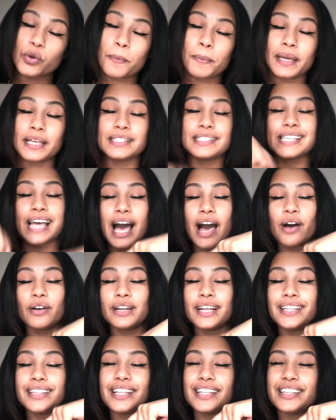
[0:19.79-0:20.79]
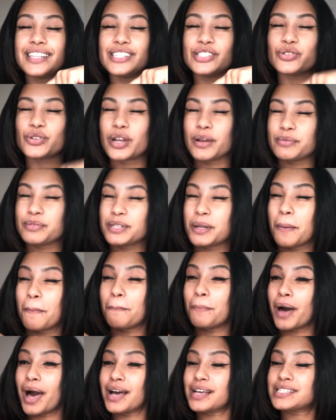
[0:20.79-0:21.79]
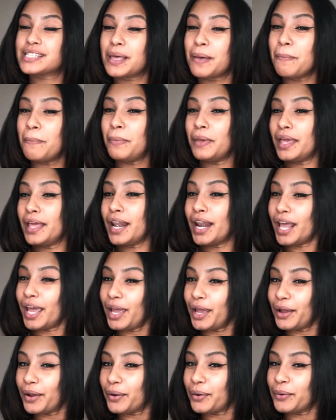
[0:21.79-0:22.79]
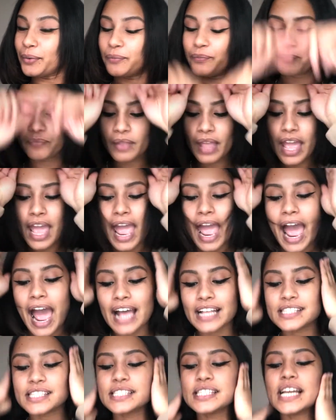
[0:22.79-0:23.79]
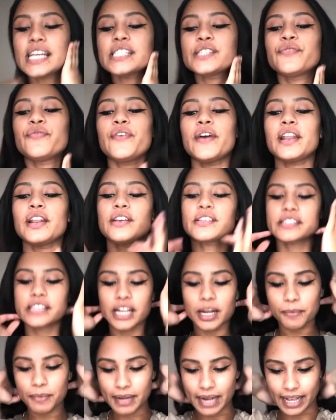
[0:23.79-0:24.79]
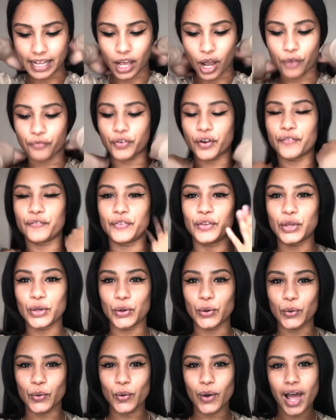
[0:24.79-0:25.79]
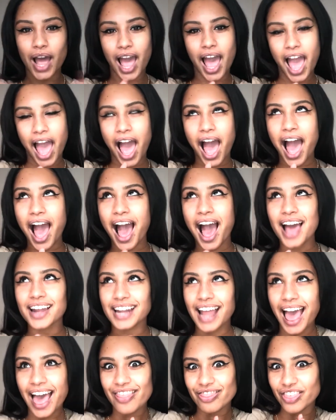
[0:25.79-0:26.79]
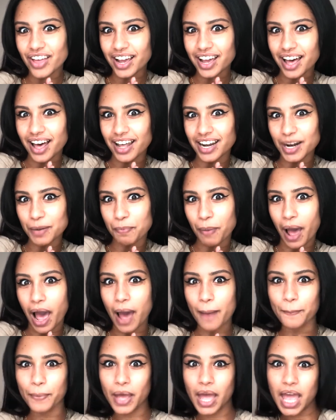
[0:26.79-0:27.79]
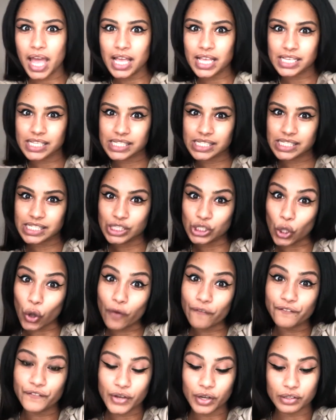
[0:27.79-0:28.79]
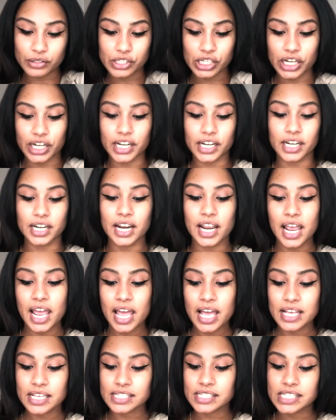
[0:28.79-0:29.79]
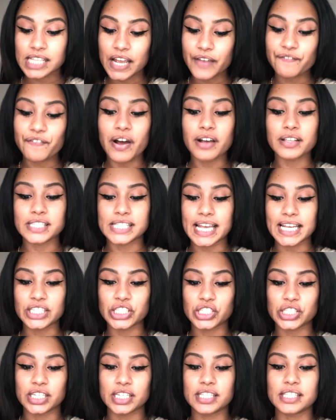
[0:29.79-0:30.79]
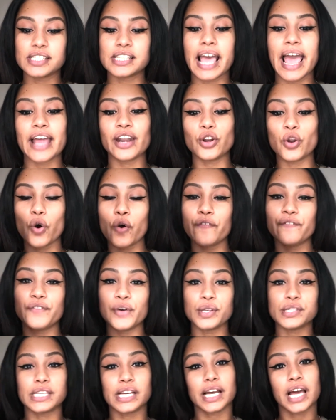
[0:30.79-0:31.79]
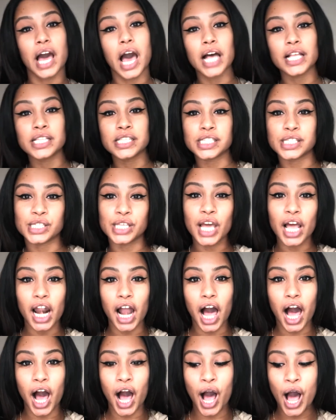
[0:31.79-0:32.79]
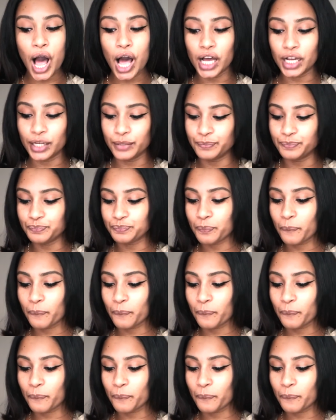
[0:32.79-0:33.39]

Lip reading: will be down in the description box below. And today's video is gonna be like a review on the Colourpop No Filter Stick Foundations and No Filter Concealer.